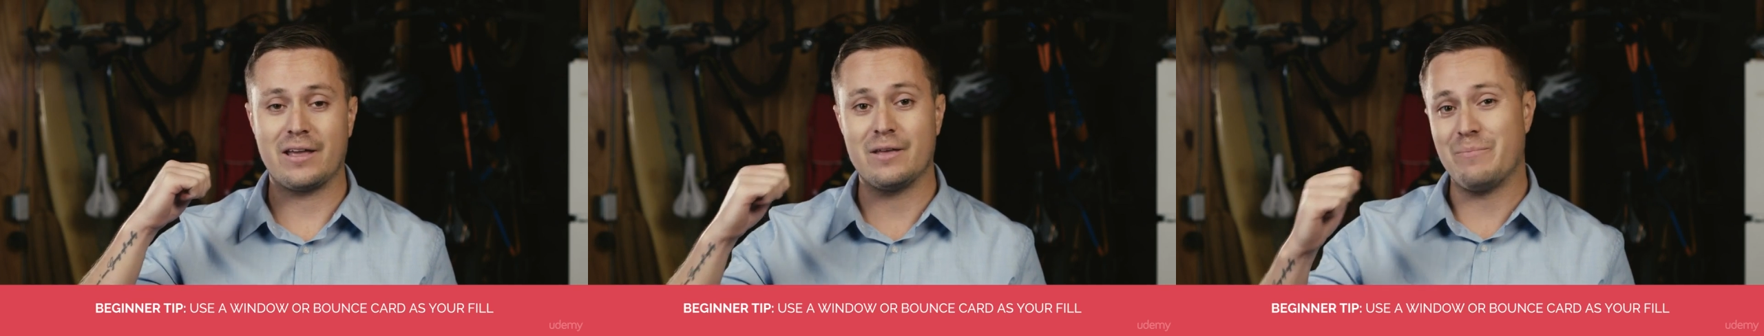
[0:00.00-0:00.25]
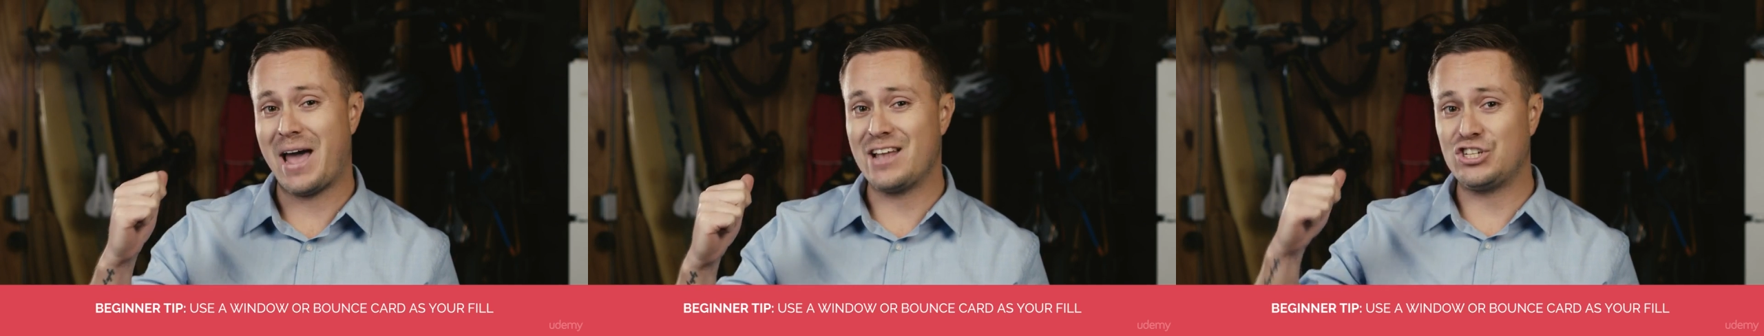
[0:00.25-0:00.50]

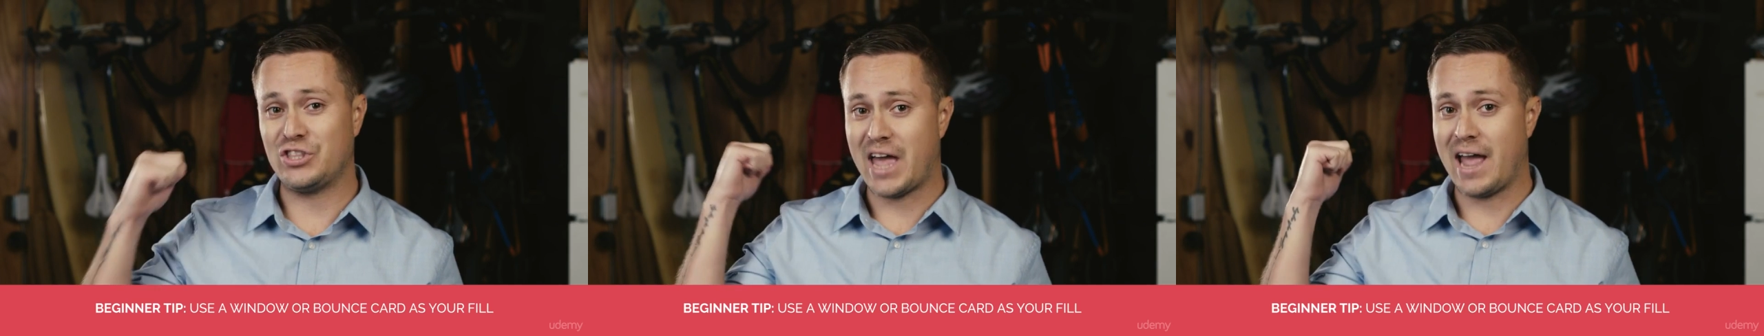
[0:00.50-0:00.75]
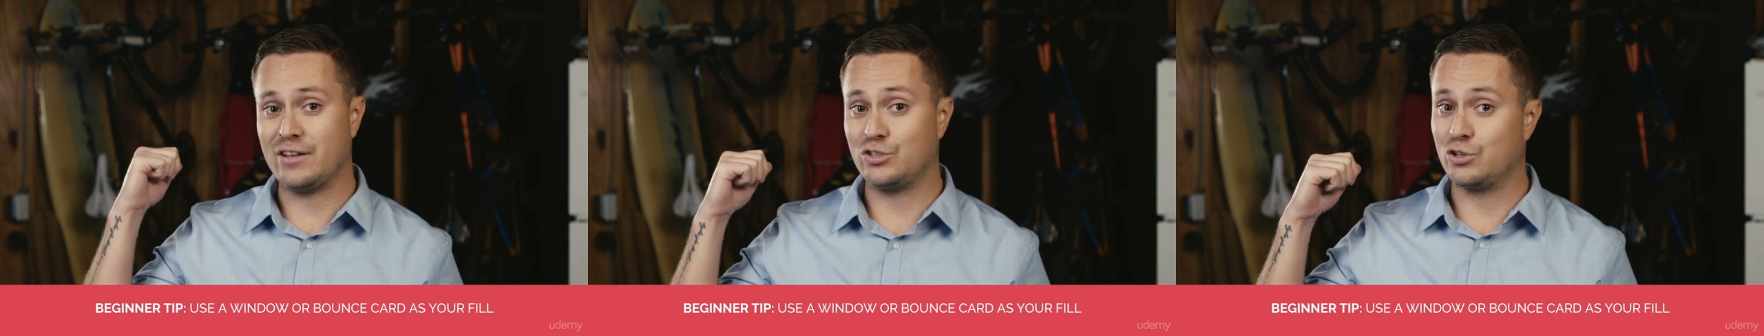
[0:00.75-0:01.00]
Imagine
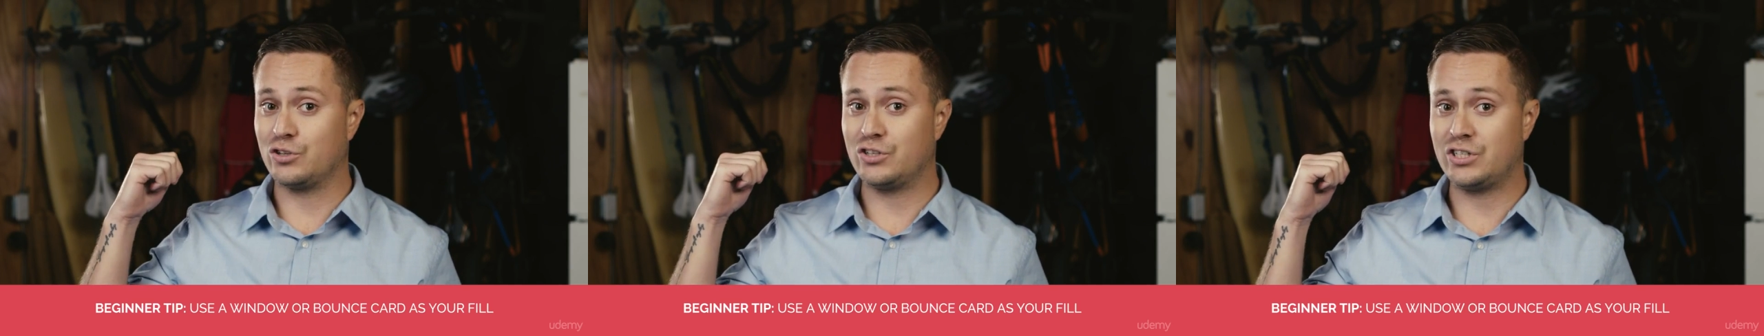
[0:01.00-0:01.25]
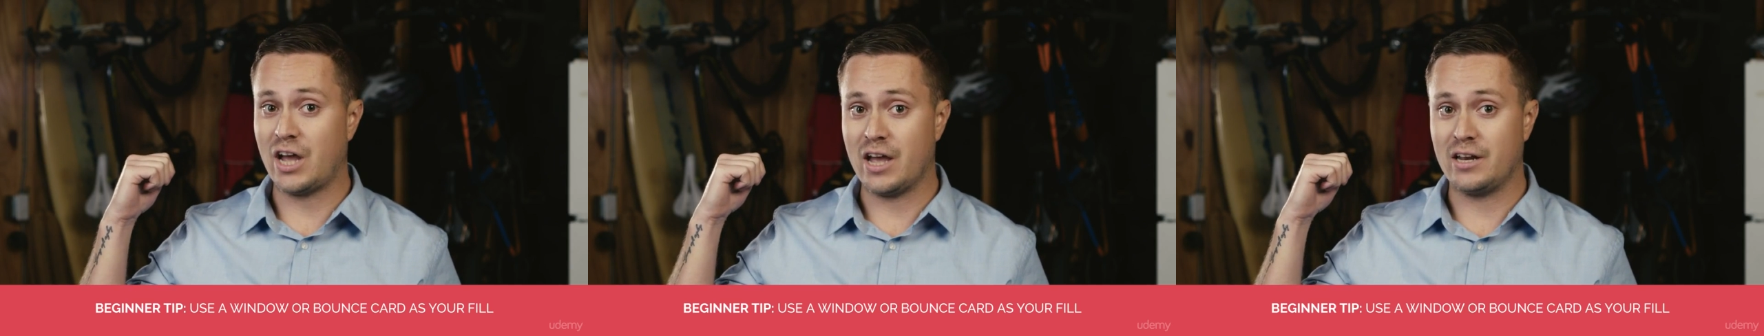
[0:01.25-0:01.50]
that as your
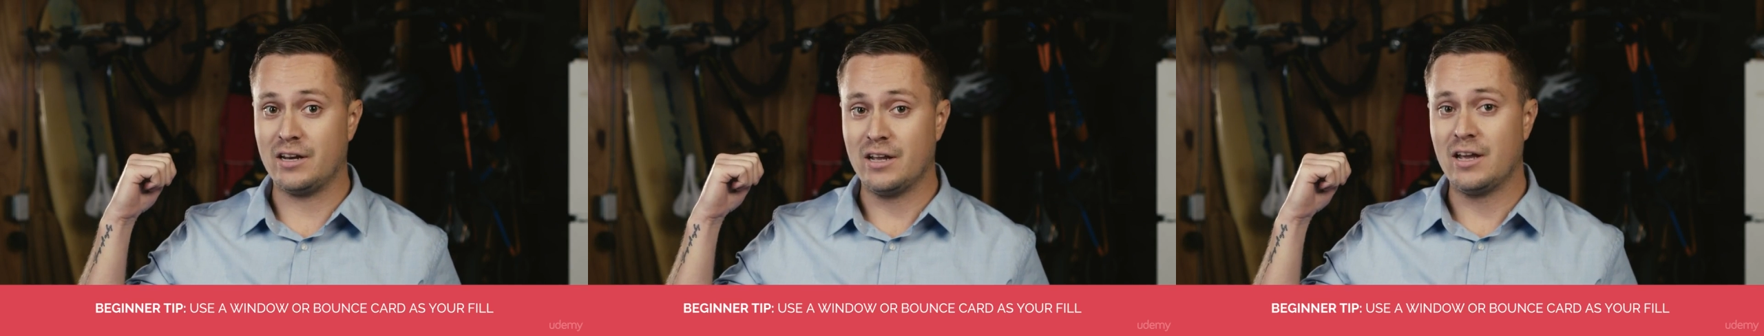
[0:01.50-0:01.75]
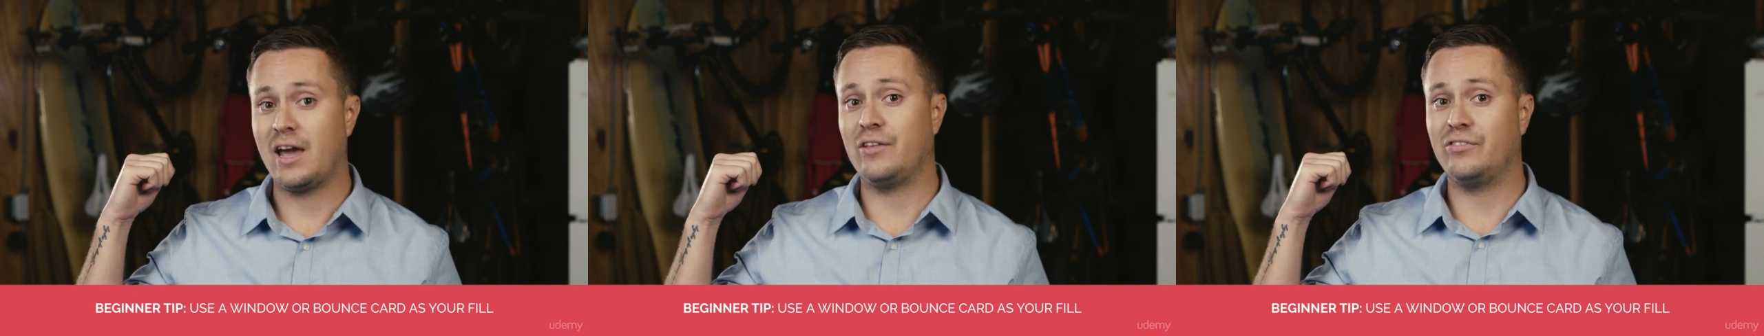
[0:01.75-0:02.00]
sun,
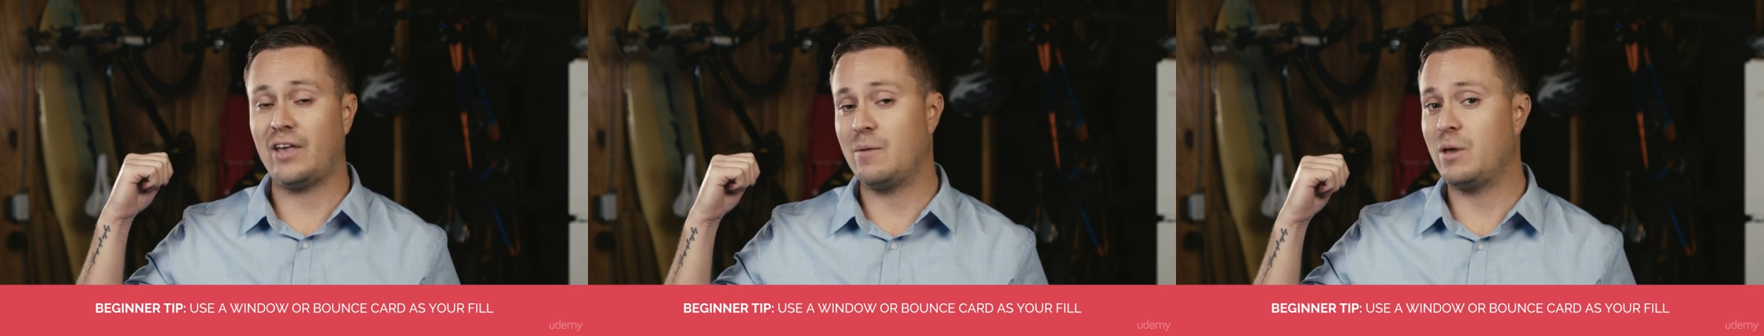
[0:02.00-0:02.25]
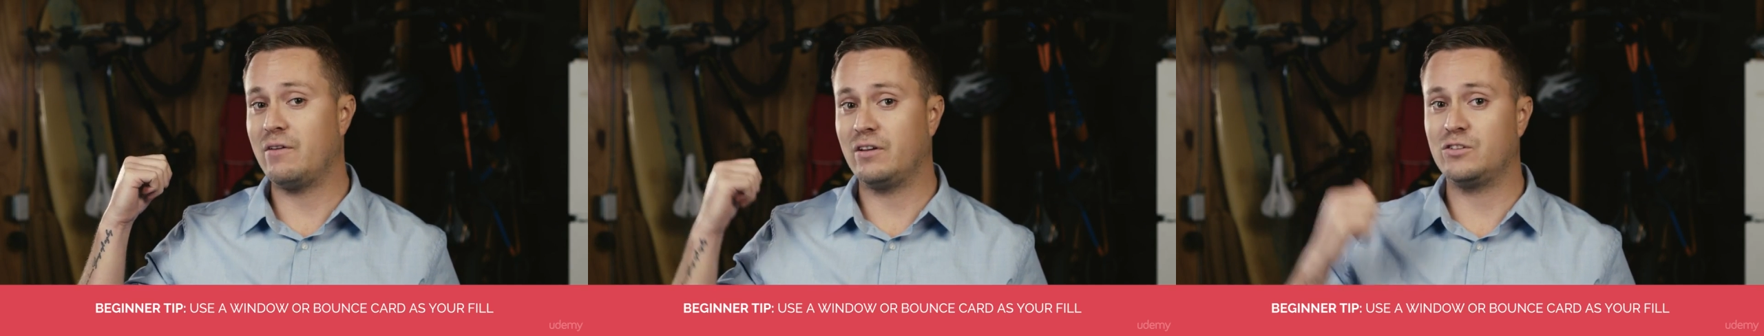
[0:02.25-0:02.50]
as Sam
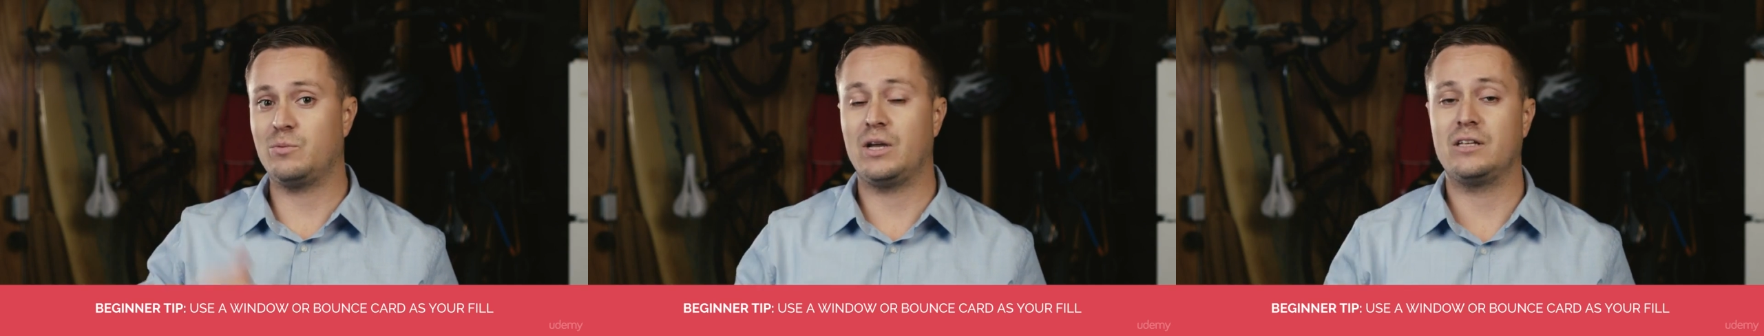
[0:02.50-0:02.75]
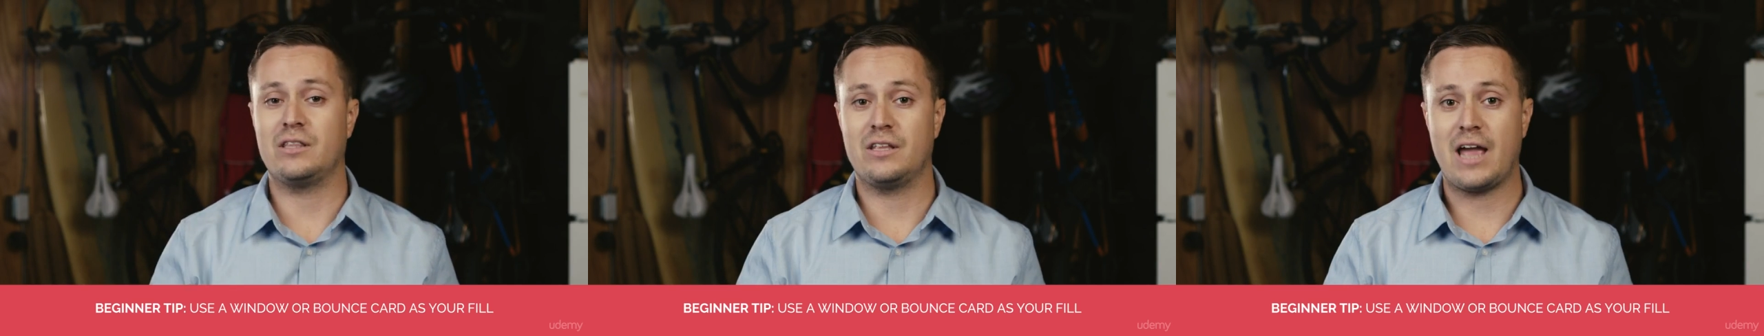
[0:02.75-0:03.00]
may have
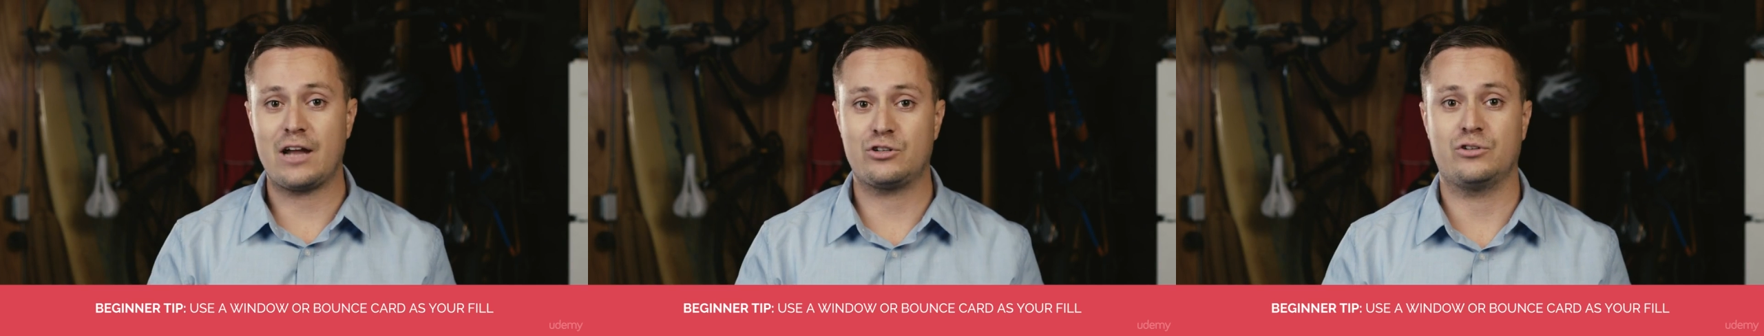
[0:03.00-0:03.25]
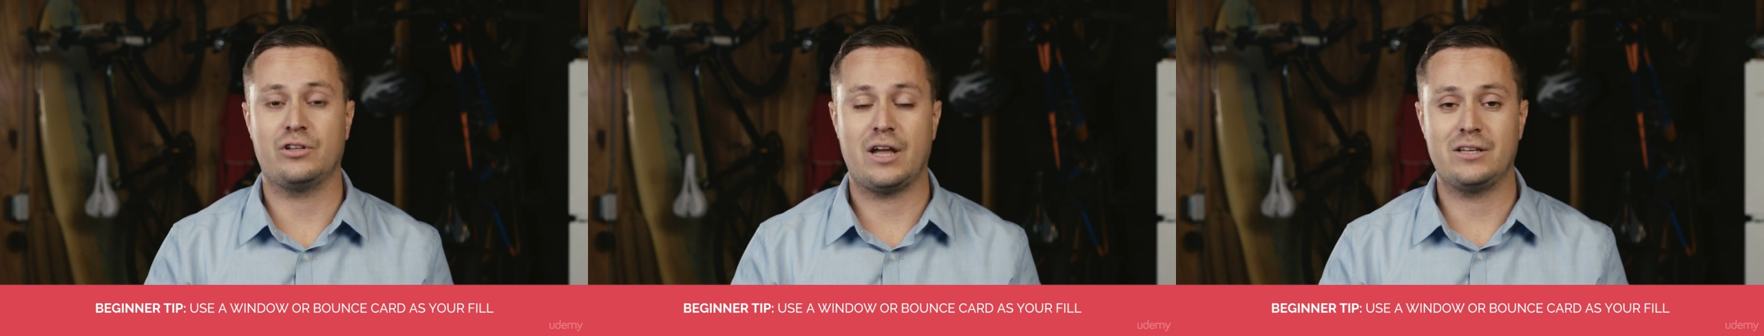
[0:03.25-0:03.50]
explained in the
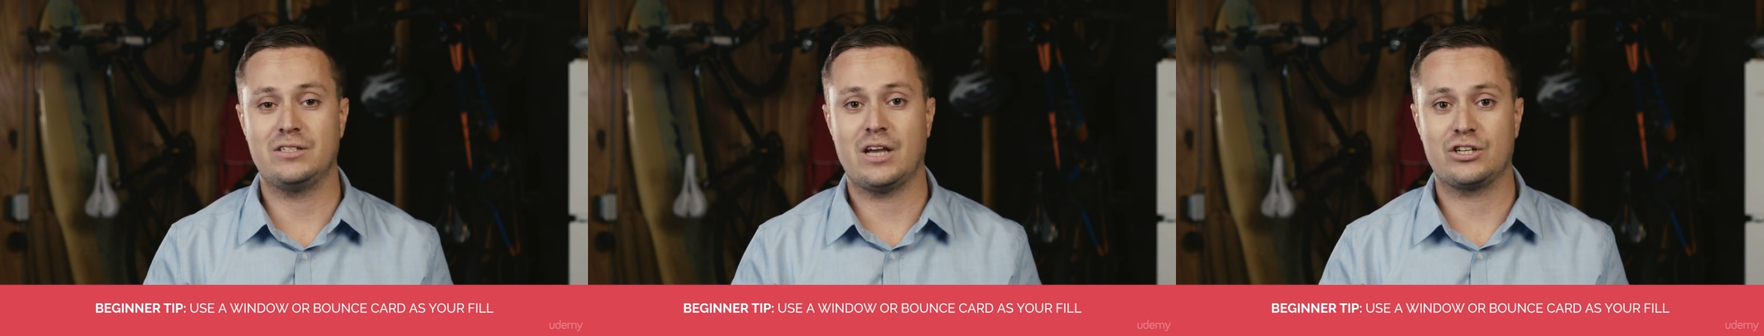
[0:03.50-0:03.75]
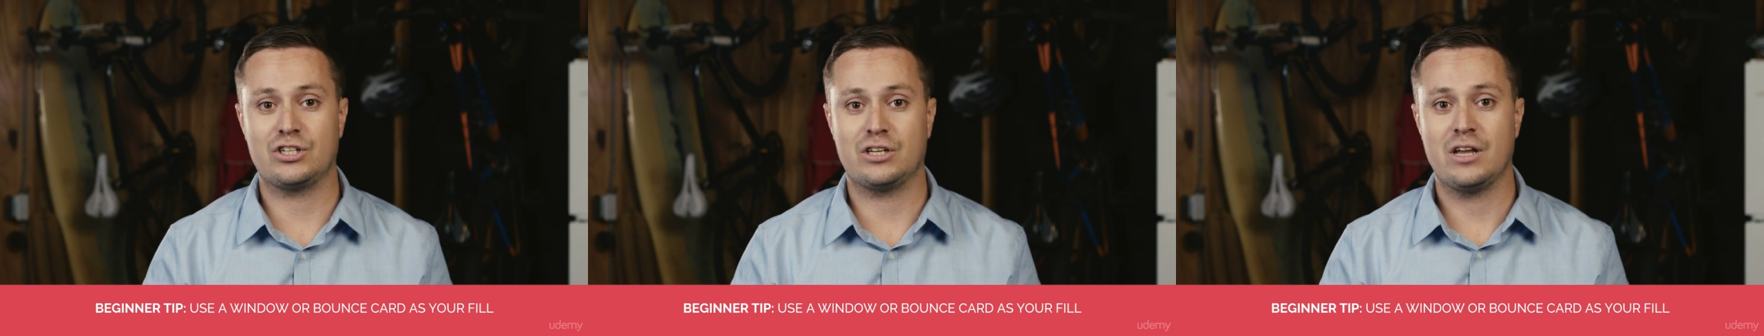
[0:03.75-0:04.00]
natural light
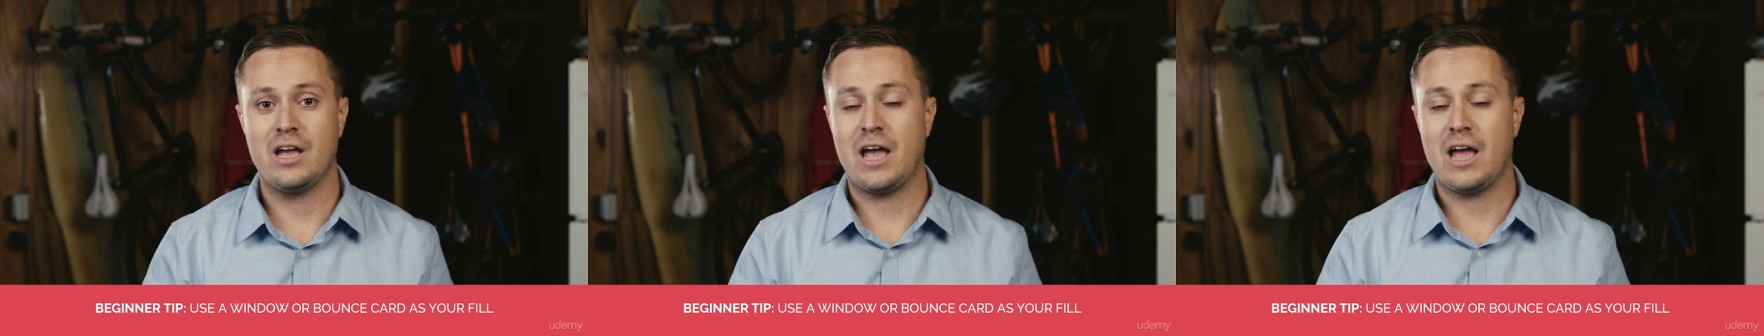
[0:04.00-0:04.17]
section,